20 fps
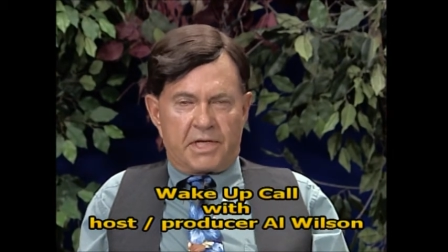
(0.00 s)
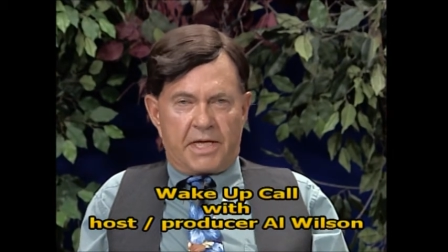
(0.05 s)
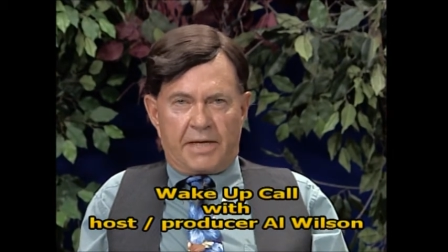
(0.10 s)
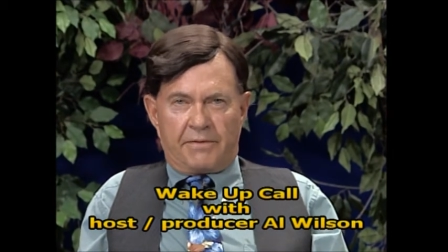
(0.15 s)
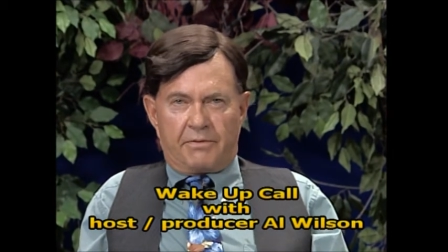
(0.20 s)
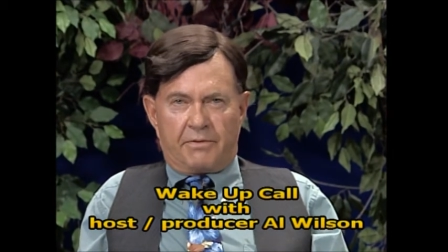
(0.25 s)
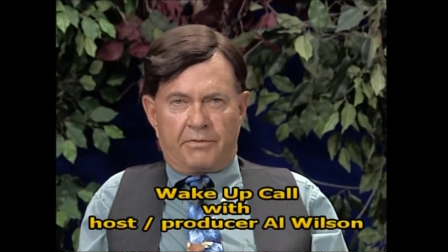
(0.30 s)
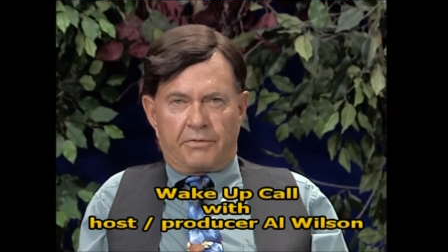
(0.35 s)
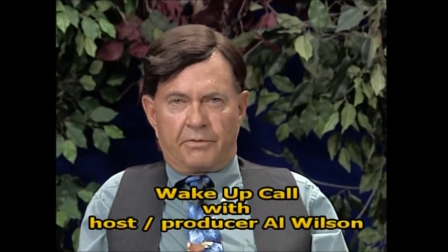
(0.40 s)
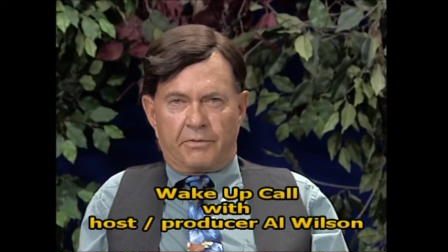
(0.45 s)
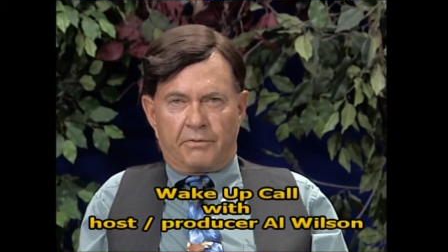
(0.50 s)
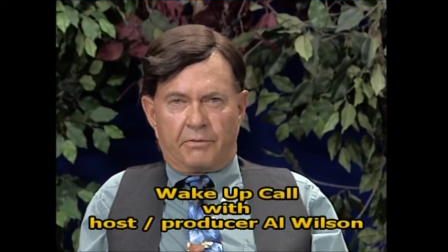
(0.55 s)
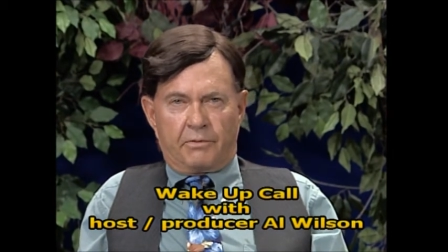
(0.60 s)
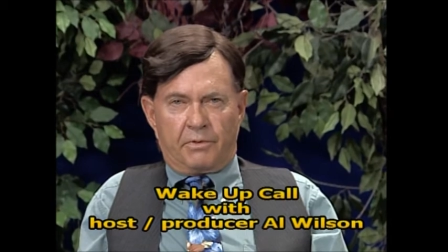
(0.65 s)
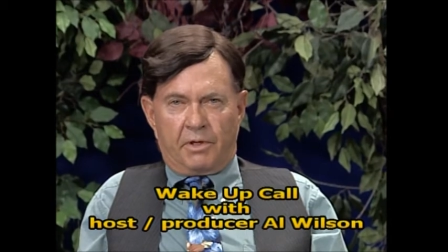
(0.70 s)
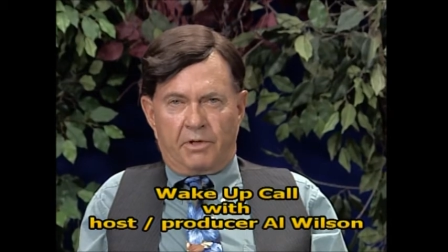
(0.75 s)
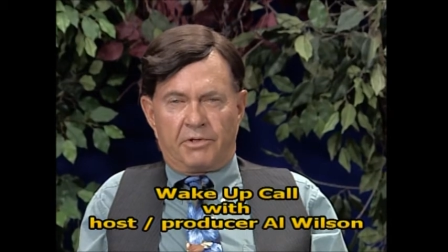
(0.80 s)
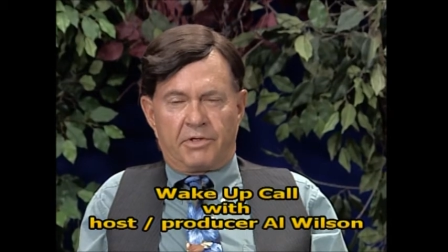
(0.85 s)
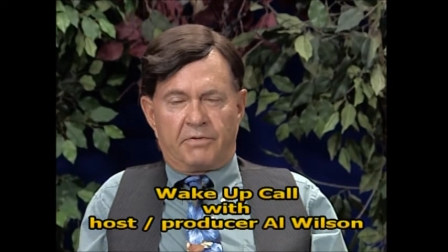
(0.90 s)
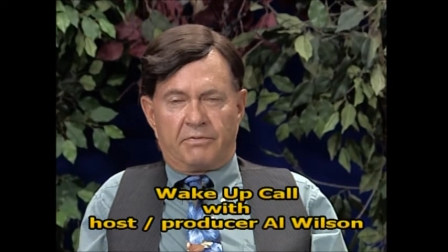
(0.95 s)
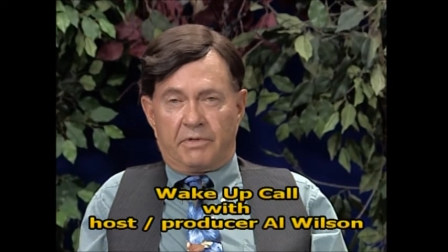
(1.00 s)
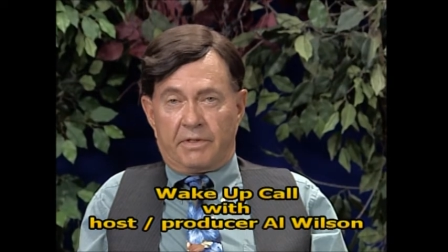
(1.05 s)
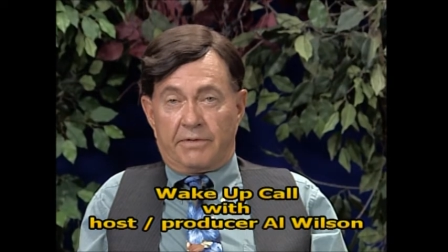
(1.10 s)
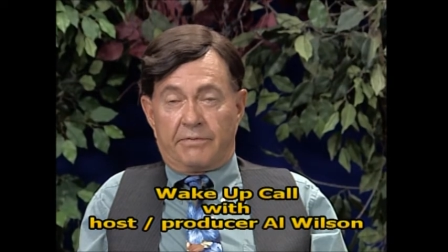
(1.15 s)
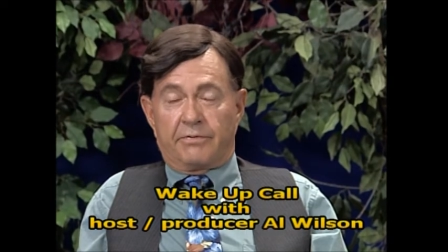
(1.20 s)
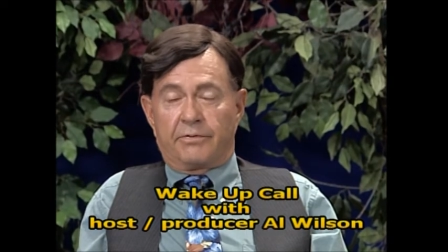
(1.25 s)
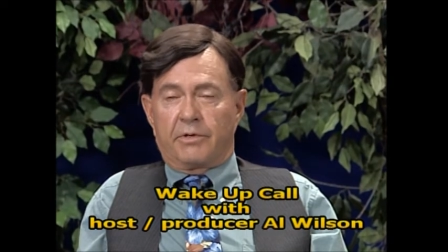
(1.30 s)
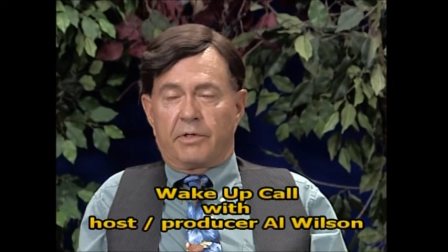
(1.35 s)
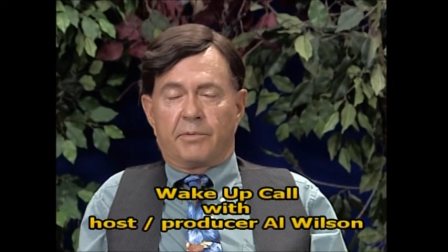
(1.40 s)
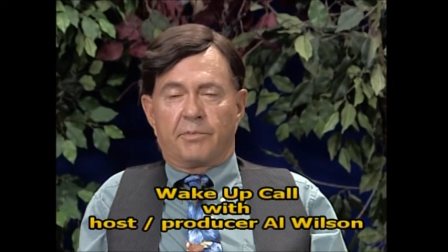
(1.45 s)
have a relatively
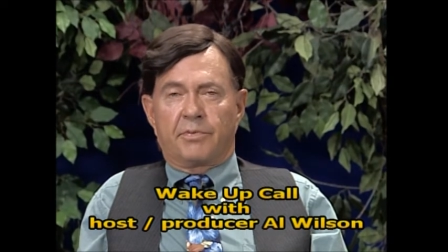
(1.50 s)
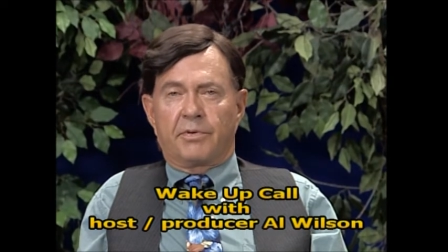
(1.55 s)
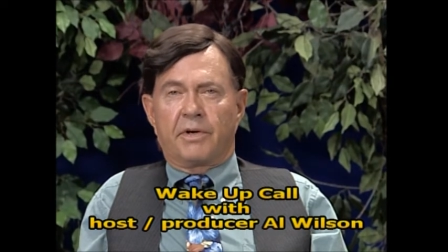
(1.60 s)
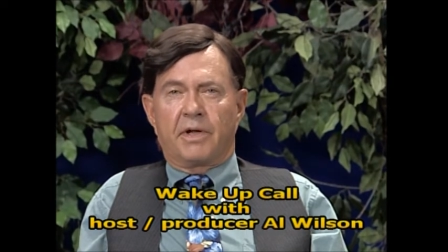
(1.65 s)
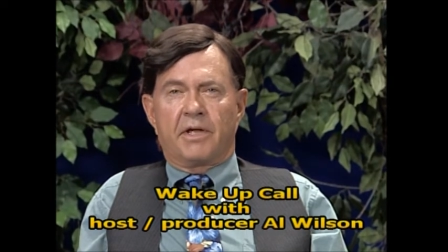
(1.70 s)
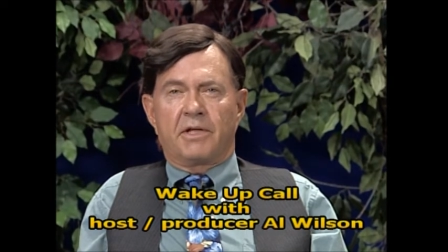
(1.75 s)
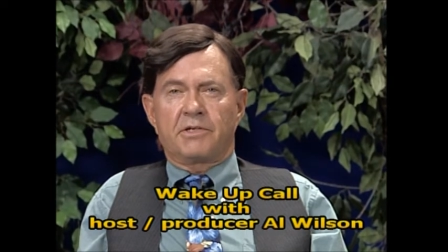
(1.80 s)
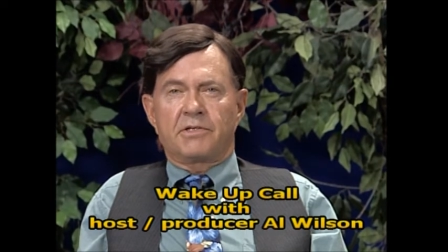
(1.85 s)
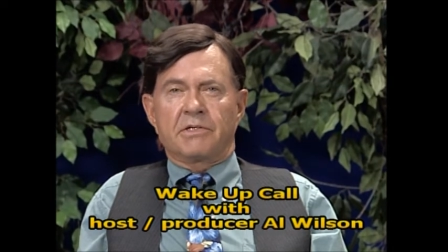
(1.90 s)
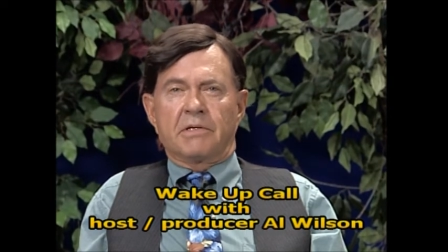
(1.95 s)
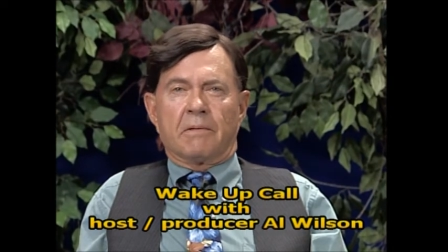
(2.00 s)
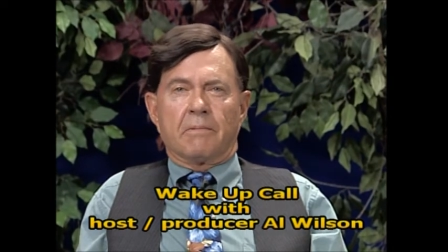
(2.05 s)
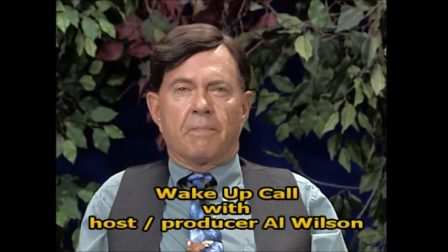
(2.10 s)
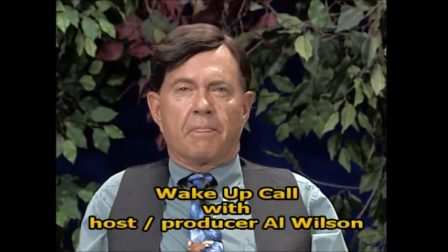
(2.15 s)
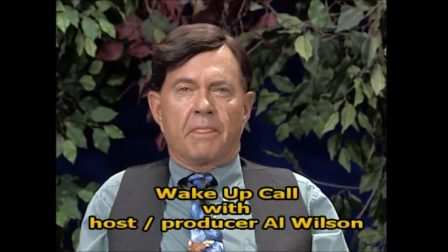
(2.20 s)
free press